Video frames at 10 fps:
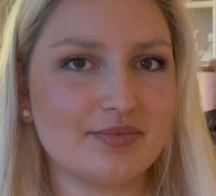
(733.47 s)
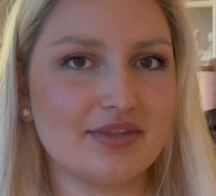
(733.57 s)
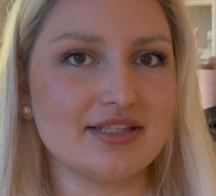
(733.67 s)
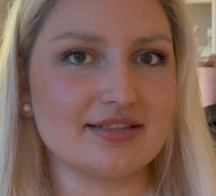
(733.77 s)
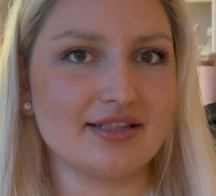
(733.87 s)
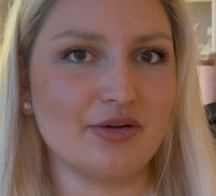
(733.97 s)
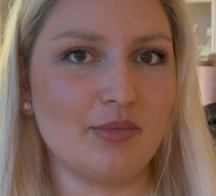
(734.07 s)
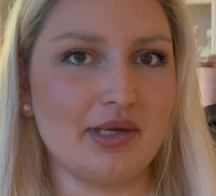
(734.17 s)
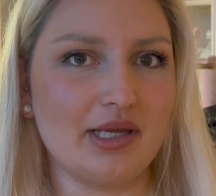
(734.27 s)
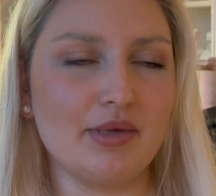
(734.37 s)
this little
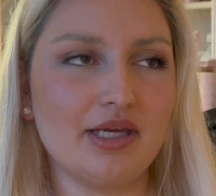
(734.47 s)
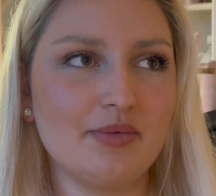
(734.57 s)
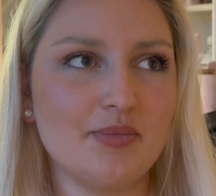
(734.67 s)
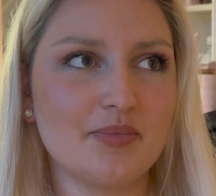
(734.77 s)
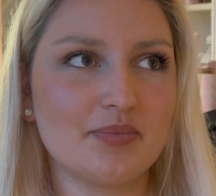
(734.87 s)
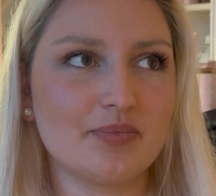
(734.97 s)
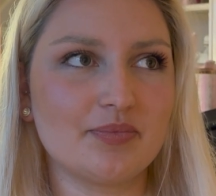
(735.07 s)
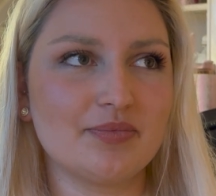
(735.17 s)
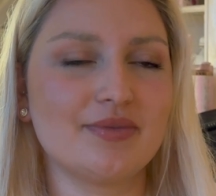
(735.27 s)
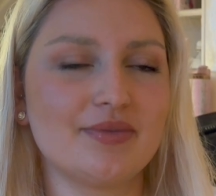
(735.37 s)
baby,
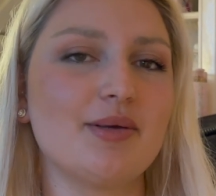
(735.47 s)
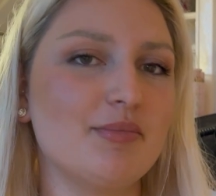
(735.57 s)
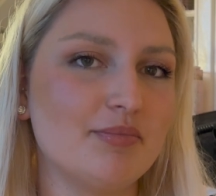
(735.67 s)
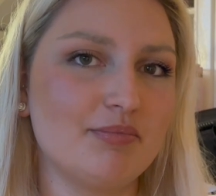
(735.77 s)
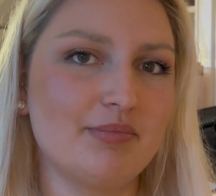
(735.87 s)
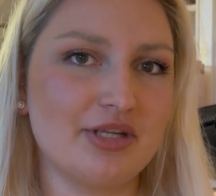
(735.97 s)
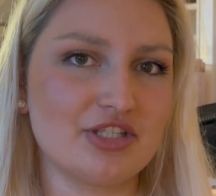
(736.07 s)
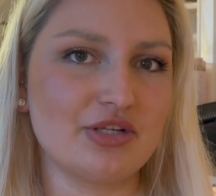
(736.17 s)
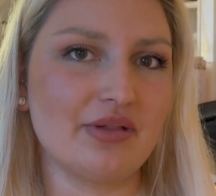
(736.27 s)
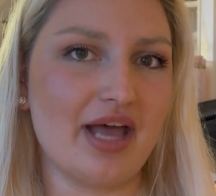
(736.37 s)
but
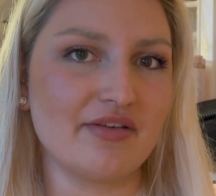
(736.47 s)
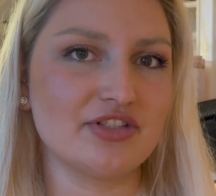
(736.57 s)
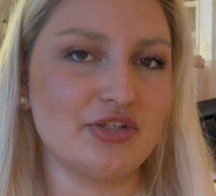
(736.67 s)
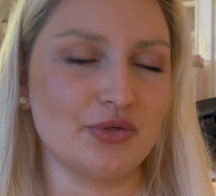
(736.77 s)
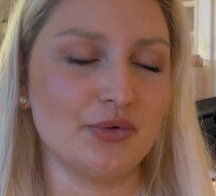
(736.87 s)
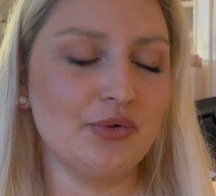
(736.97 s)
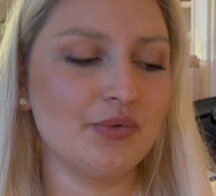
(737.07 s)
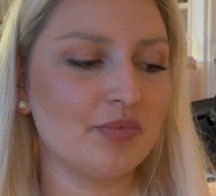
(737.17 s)
she'll have to do.